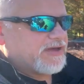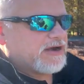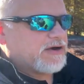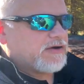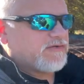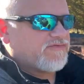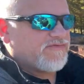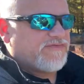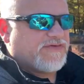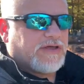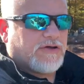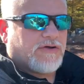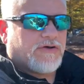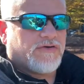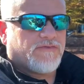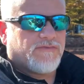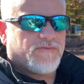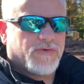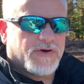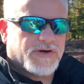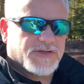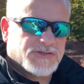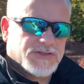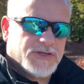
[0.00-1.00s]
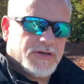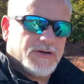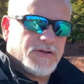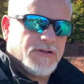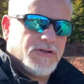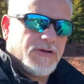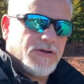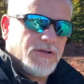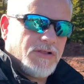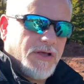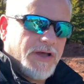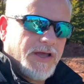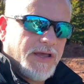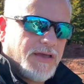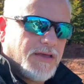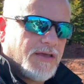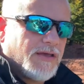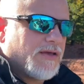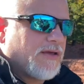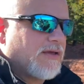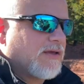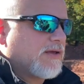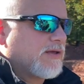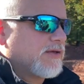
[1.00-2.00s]
feel of what it's going to look like.
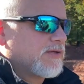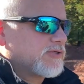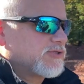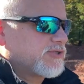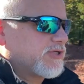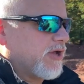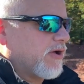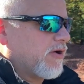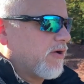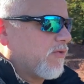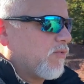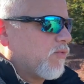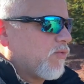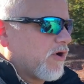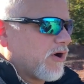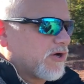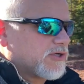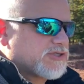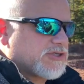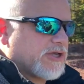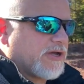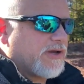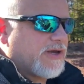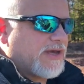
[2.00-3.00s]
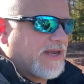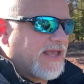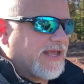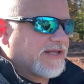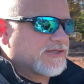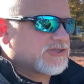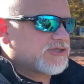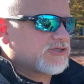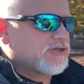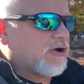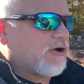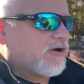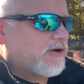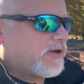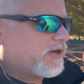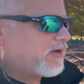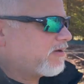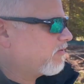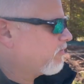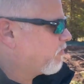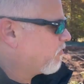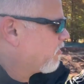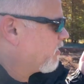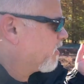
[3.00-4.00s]
So we're excited to get
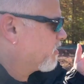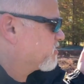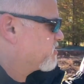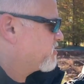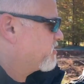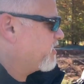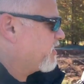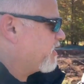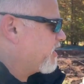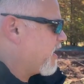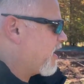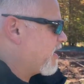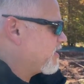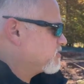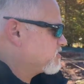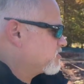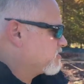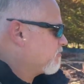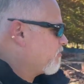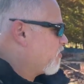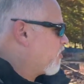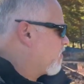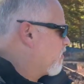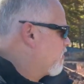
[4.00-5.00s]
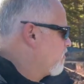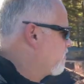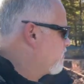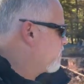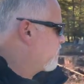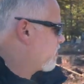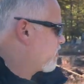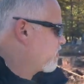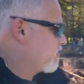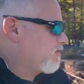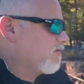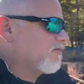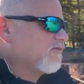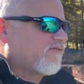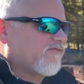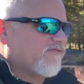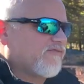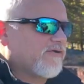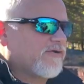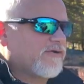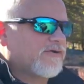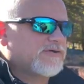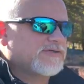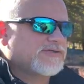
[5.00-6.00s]
started. We're going to see you guys tomorrow to look at those
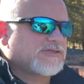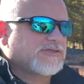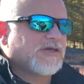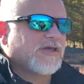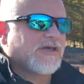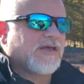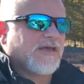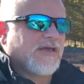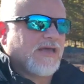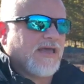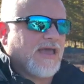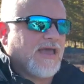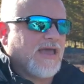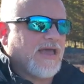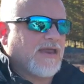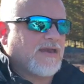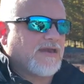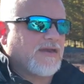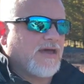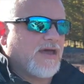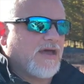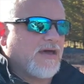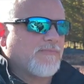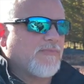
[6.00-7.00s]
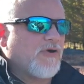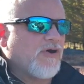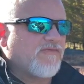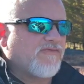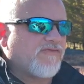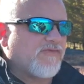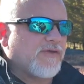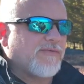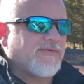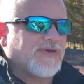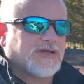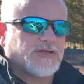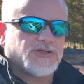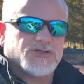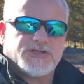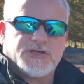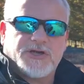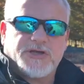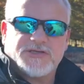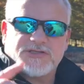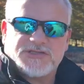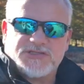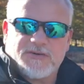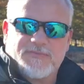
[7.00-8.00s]
footers. And hopefully we can show
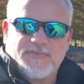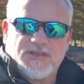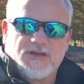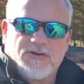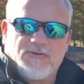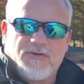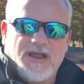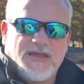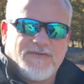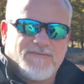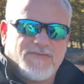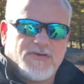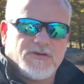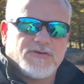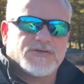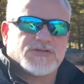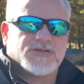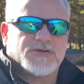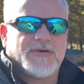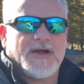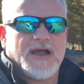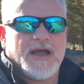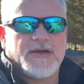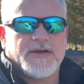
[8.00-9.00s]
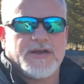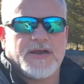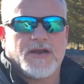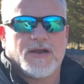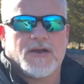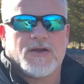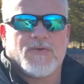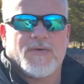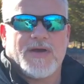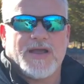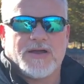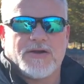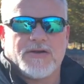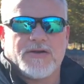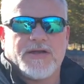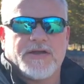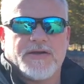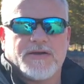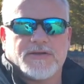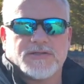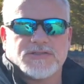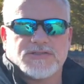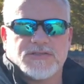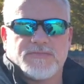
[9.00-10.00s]
you some of the great views around here in Quaker
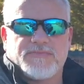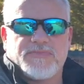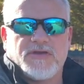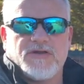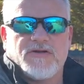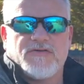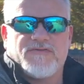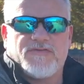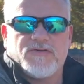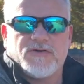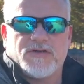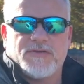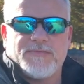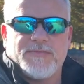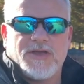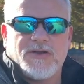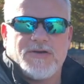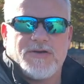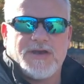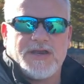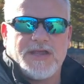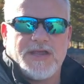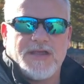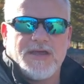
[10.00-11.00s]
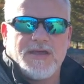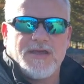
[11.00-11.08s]
Hill. It's a beautiful community,